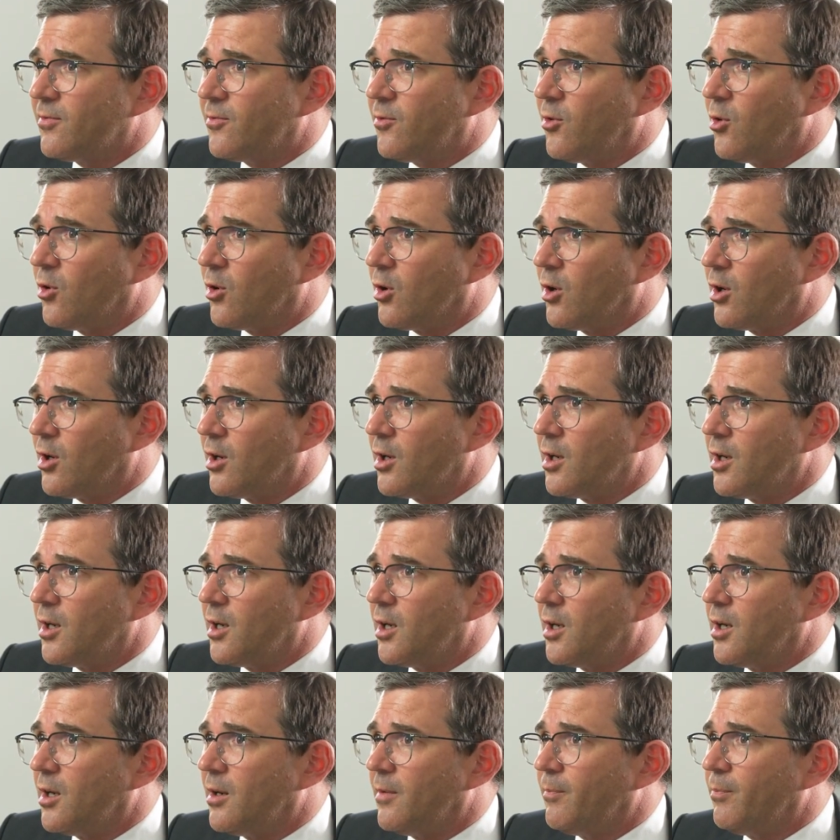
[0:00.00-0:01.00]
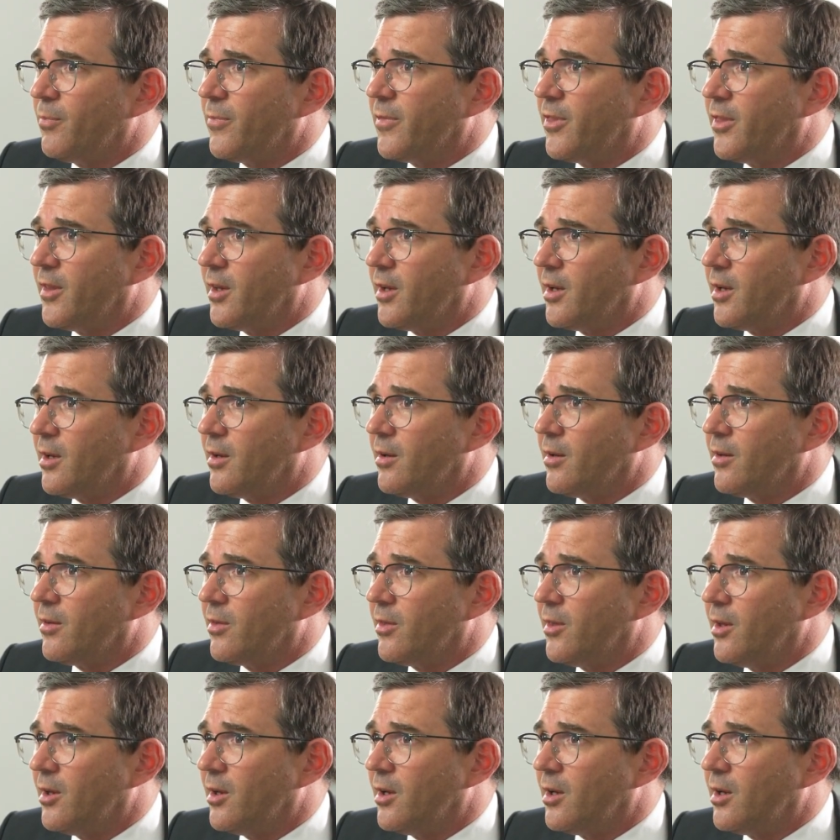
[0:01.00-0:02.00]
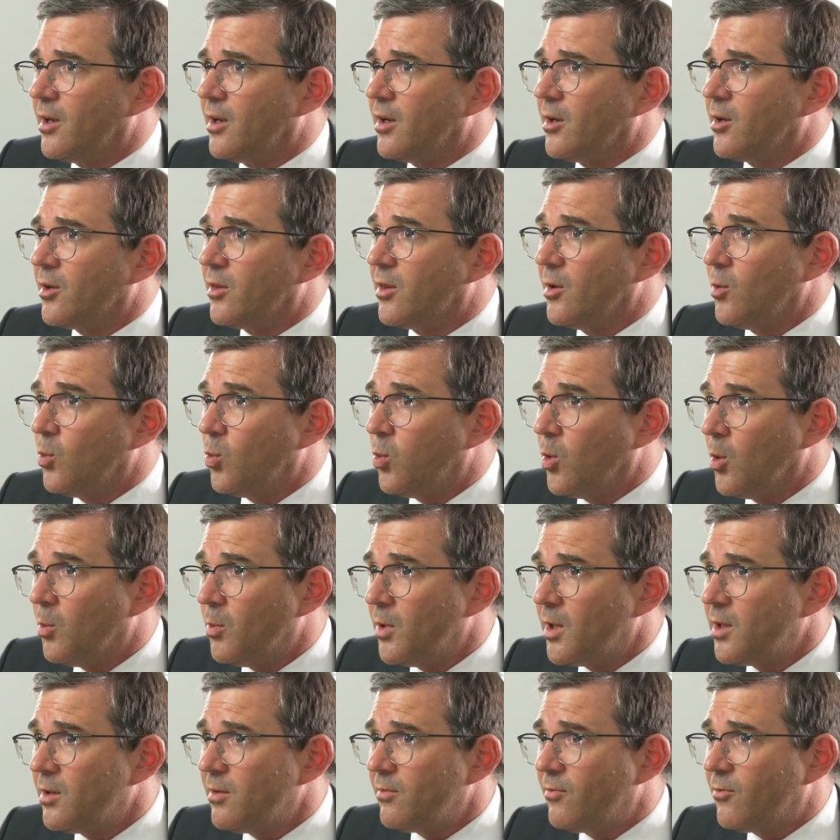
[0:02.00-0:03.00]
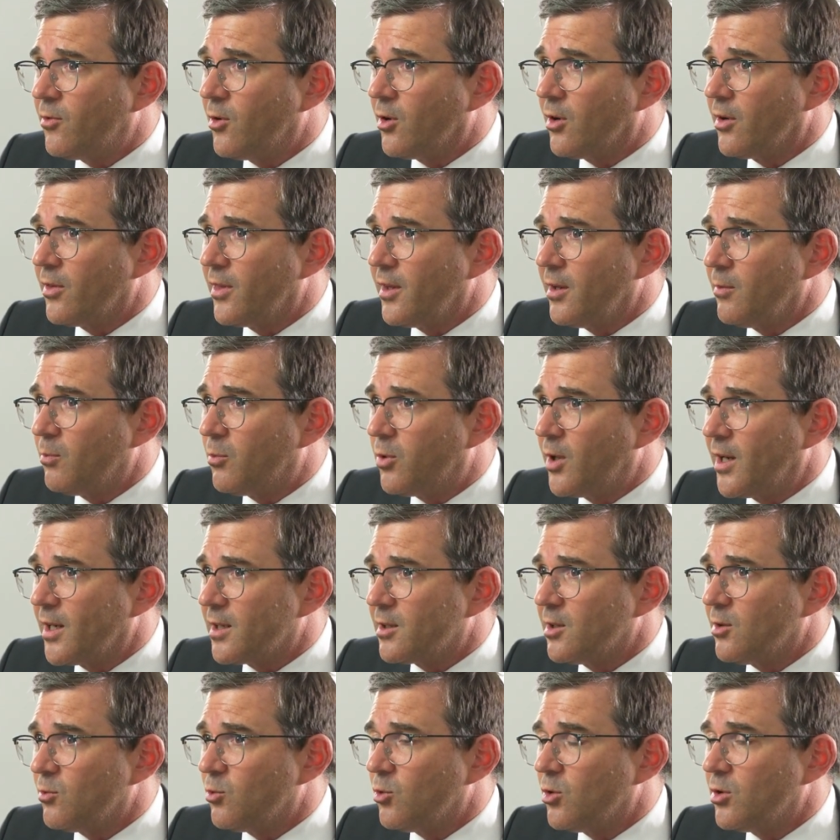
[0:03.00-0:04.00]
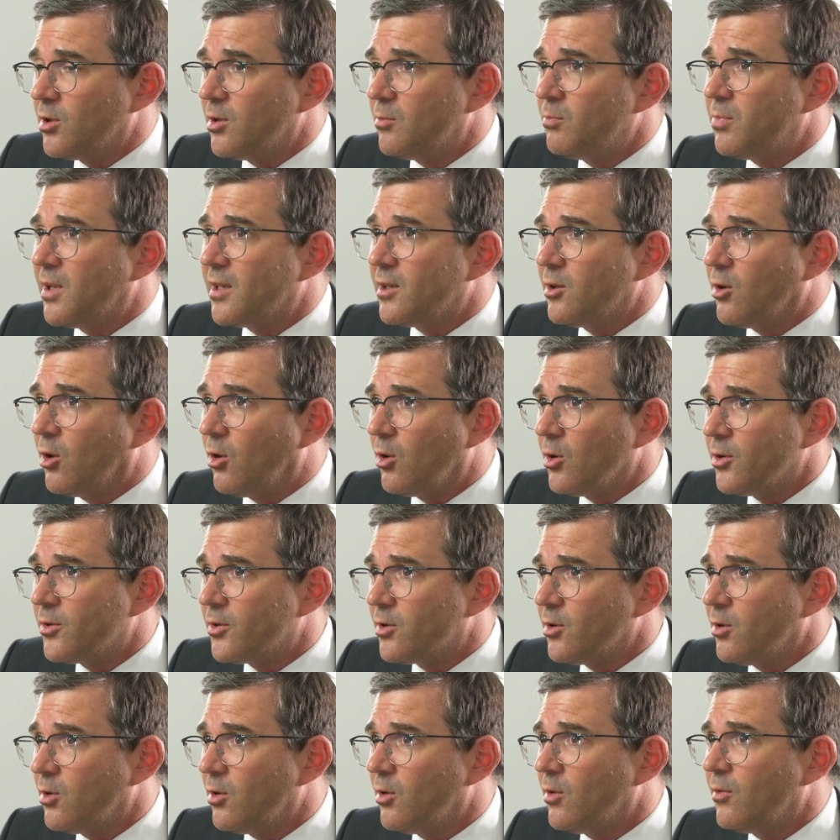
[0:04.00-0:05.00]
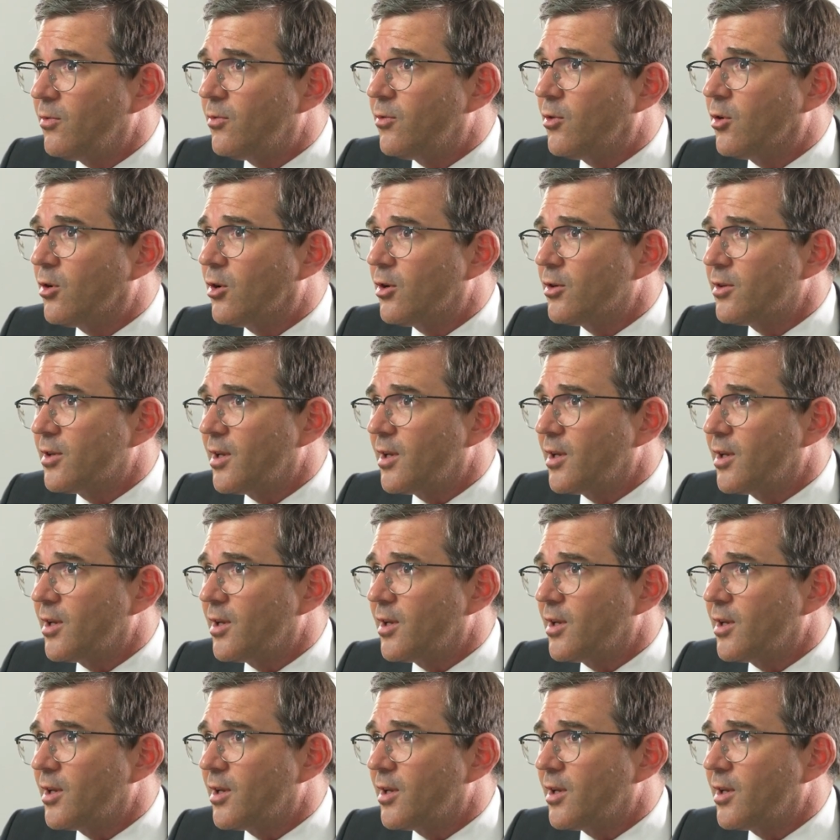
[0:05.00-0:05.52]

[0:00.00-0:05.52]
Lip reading: for the woman, for the pregnant woman, but also for